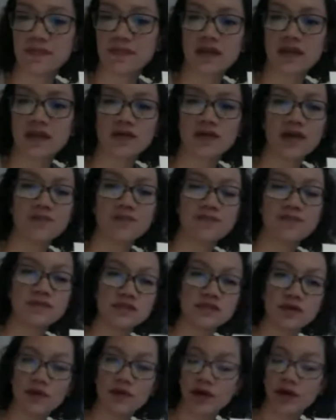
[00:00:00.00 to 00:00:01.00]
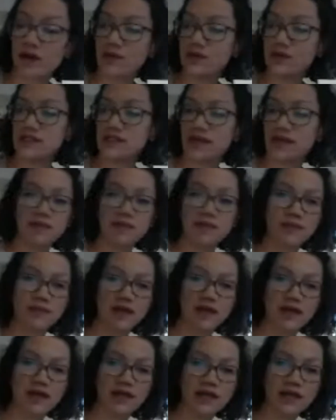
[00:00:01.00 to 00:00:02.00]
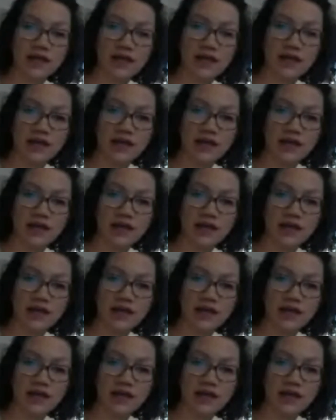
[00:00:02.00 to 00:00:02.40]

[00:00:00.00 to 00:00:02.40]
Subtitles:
Okay, so I always get my